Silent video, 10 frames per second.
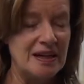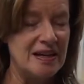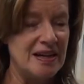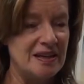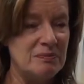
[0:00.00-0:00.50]
that
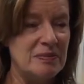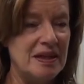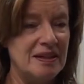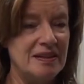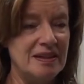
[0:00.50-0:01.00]
kind of
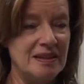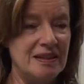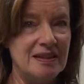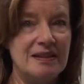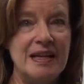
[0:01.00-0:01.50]
embedded
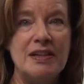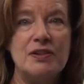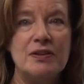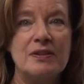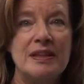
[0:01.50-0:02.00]
the
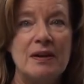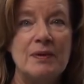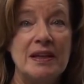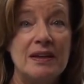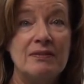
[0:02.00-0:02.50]
nature that
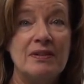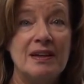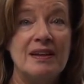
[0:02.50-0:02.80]
we love.